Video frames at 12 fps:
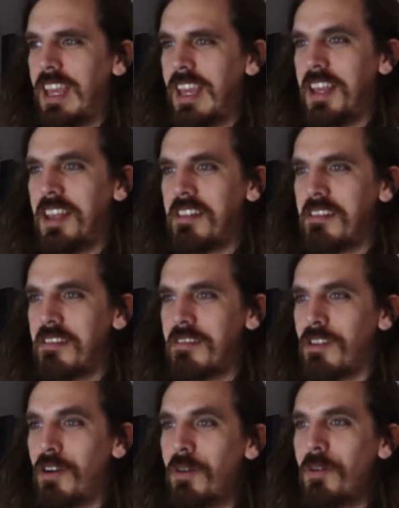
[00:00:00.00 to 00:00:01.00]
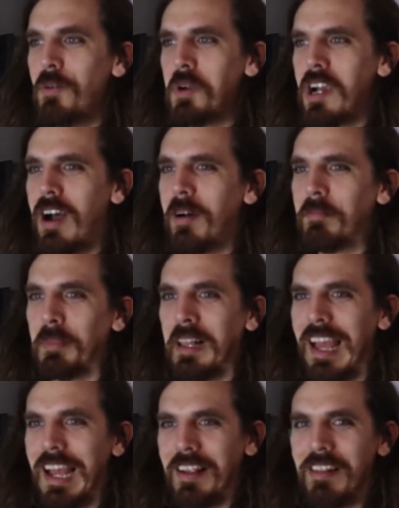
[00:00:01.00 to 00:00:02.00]
is so
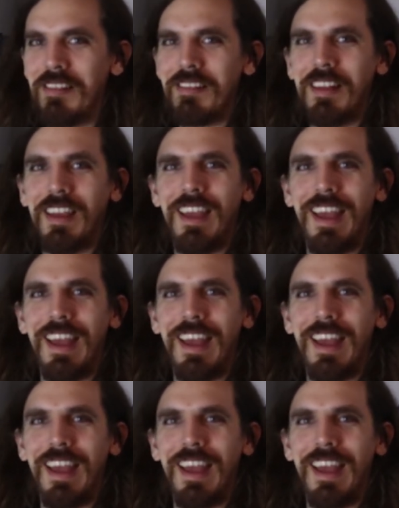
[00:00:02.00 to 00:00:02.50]
complex